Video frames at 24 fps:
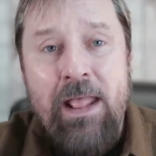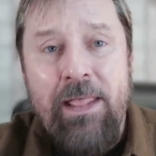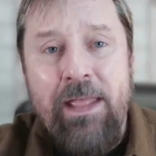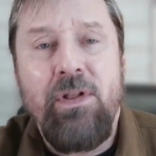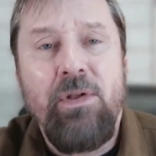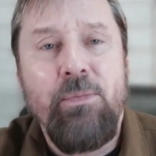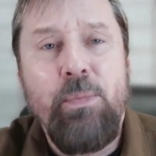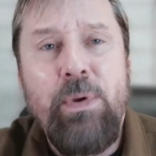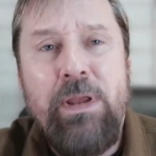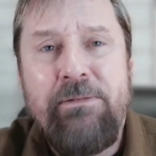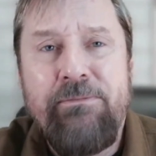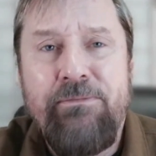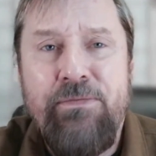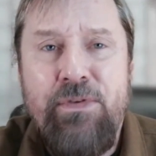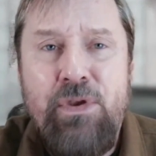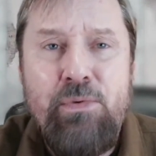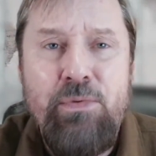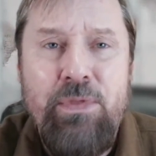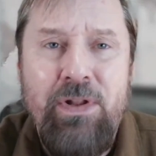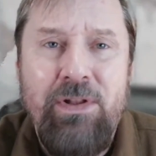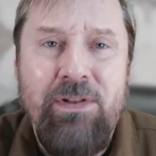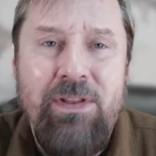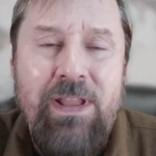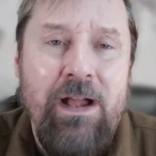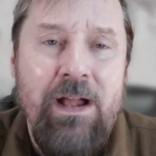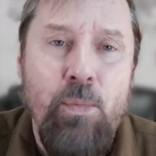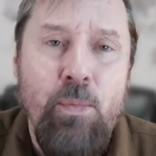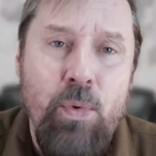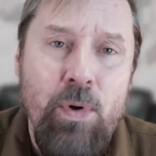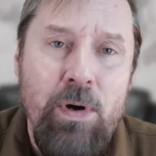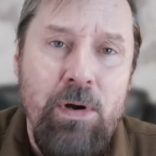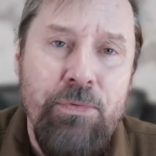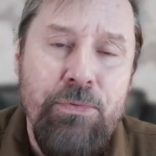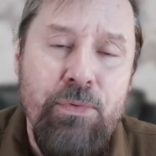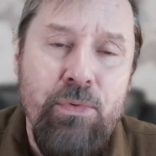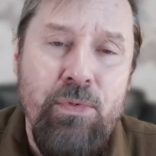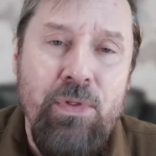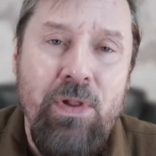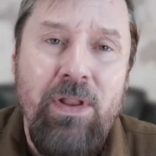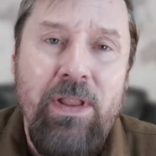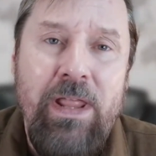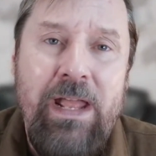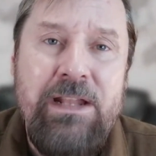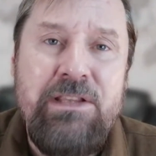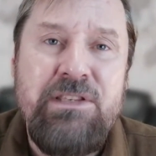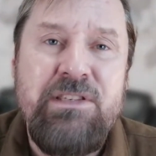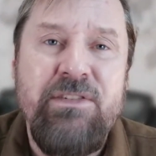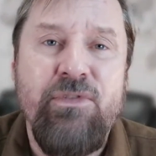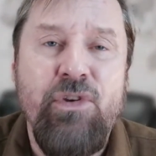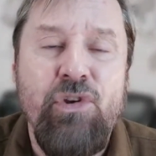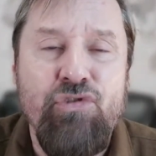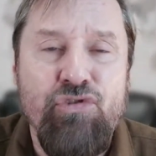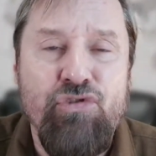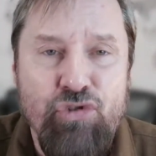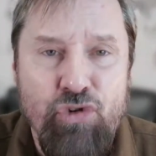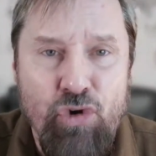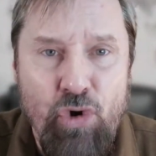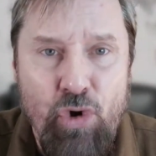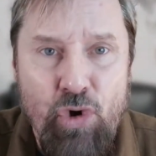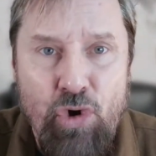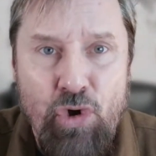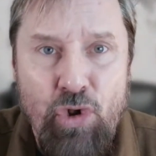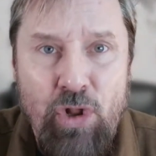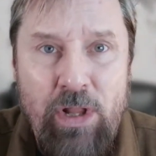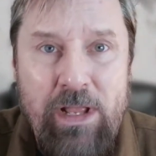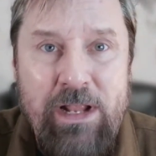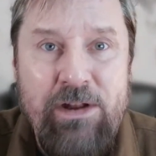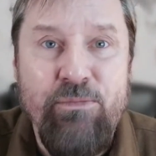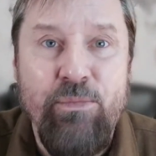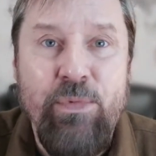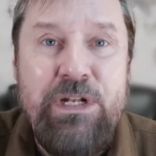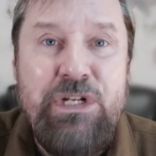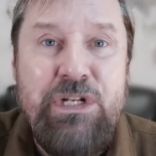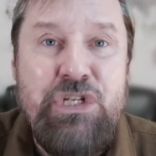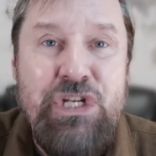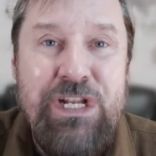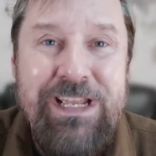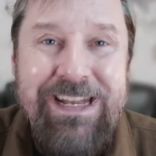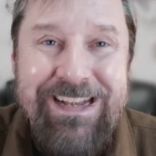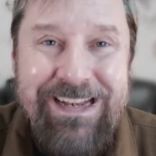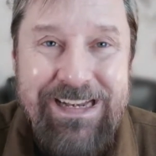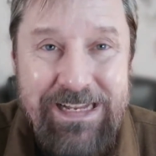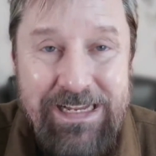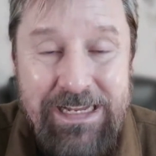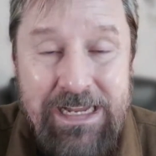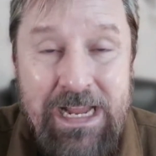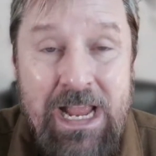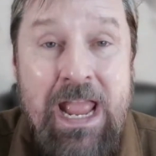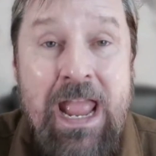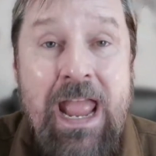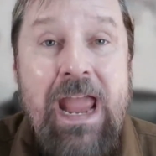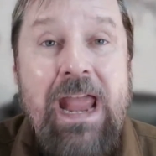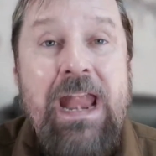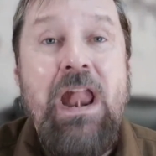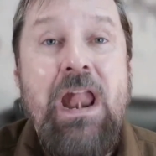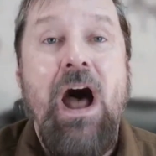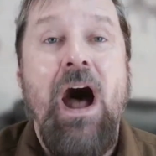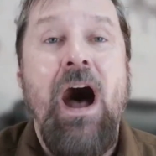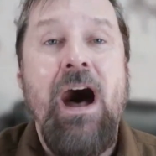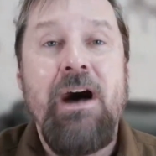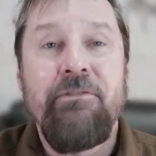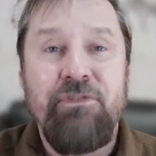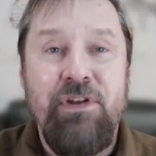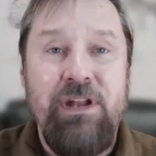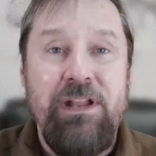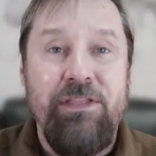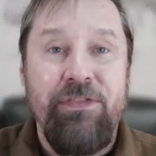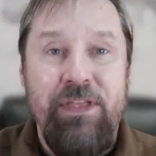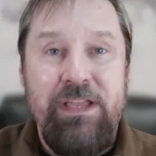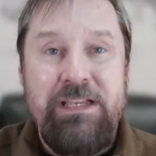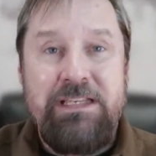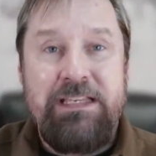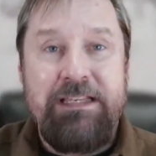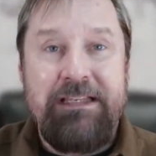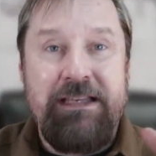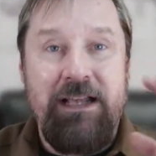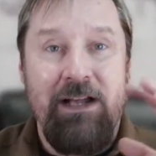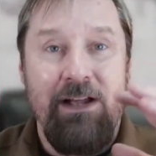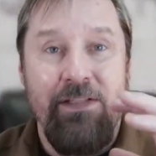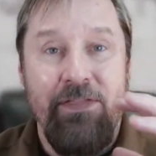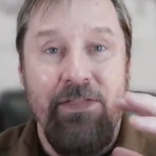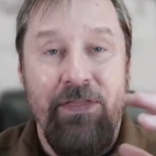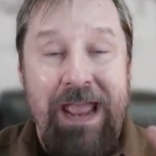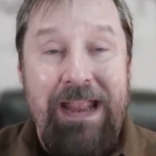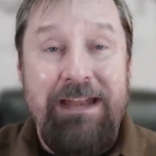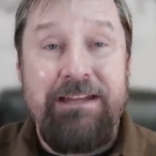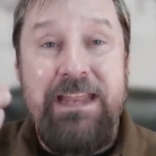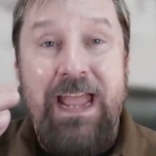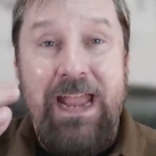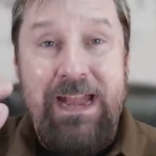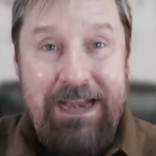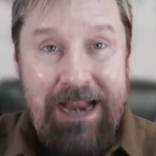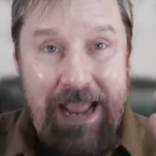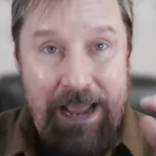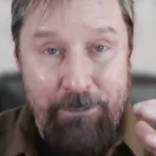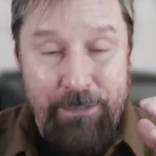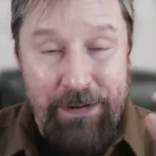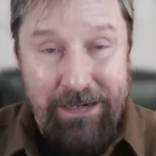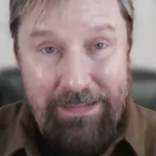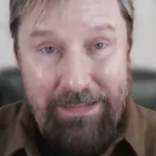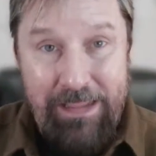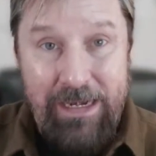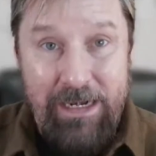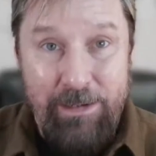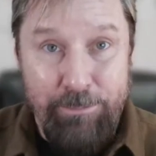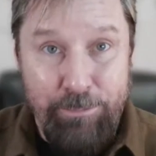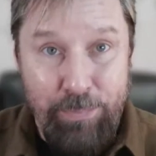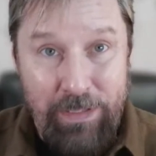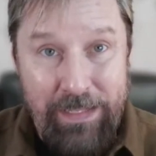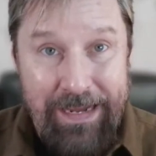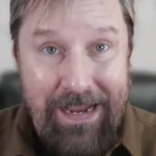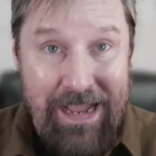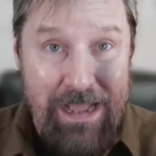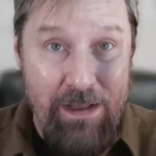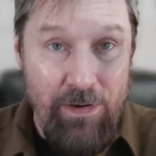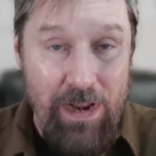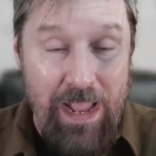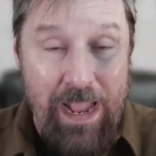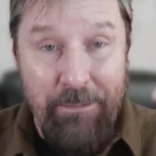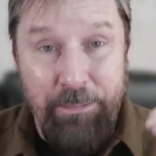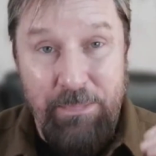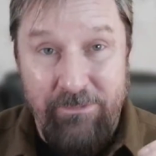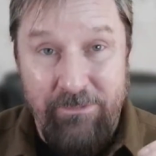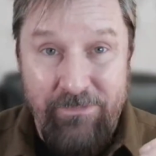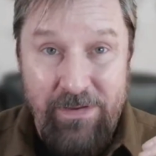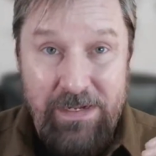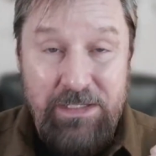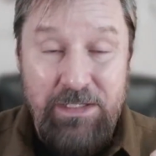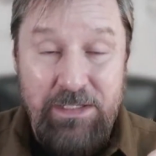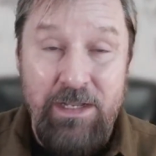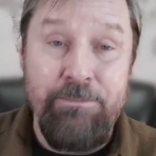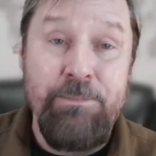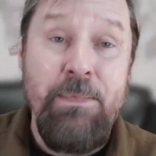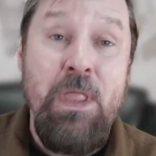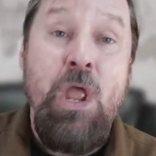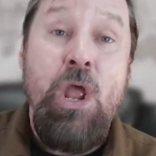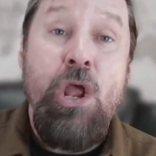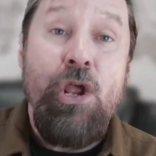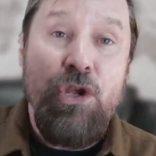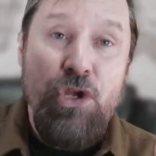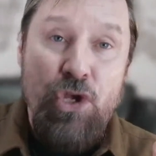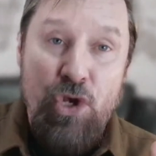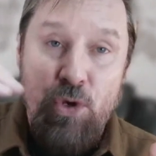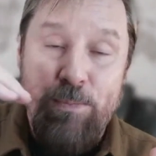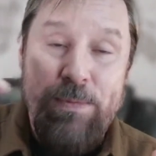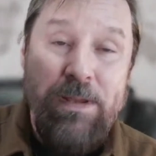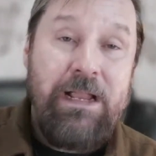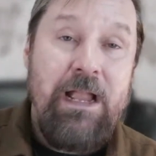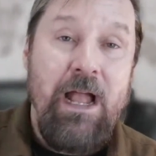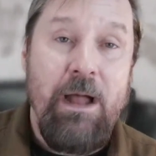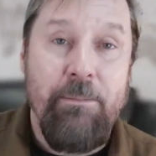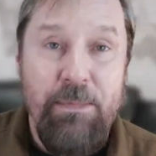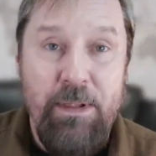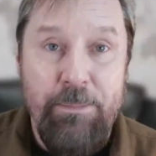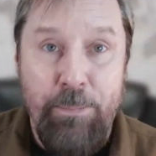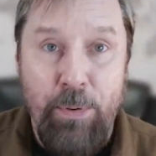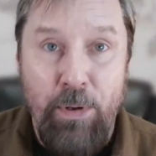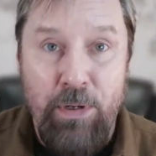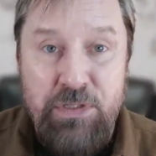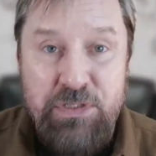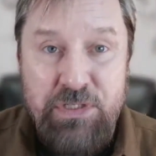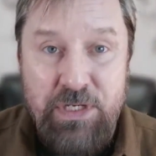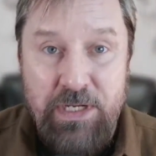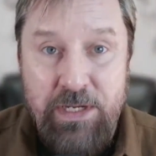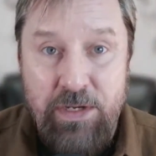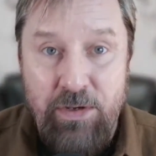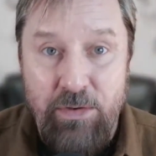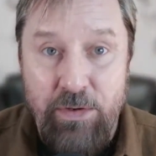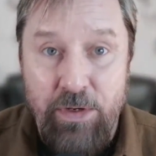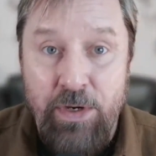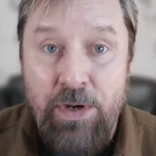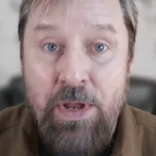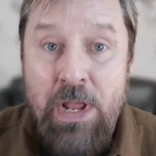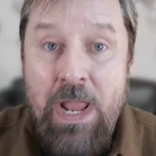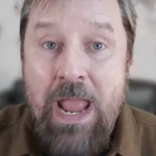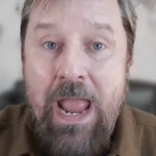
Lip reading: we view the world through the lens of control and rigidity. And often this is that dynamic that'll play out. I'm the victim, you become the persecutor.